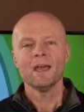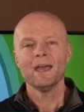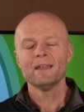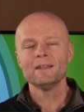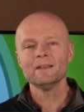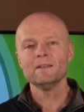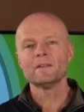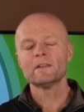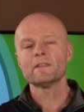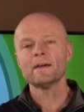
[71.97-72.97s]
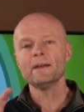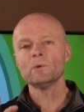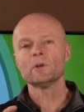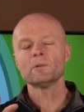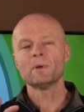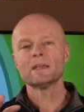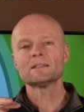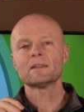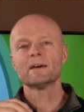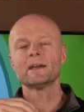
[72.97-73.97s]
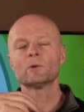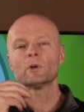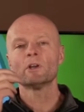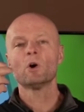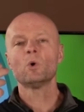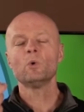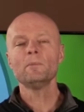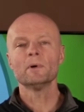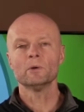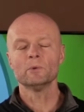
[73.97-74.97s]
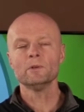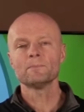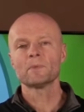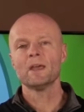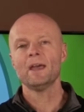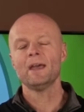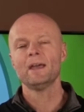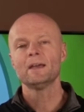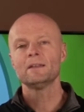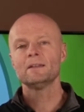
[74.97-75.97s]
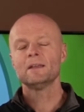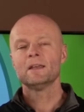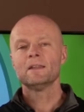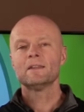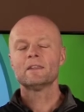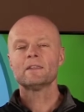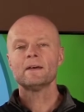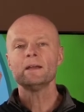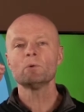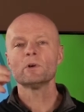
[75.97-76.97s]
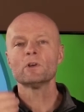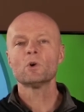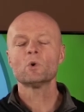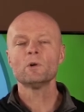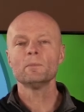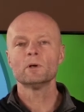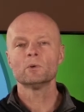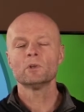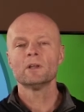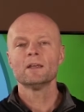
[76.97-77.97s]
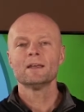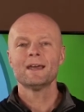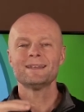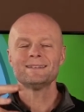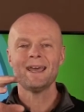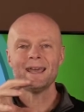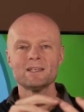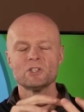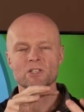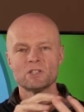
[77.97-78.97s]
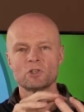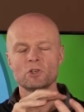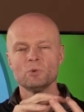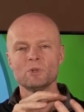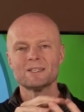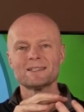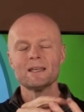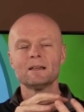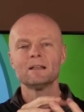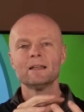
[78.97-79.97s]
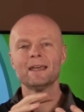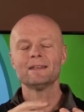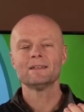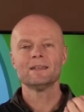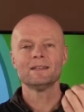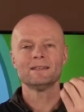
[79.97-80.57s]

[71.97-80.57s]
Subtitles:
And then the thyroid makes thyroid hormone, and the thyroid hormone attaches to the cell and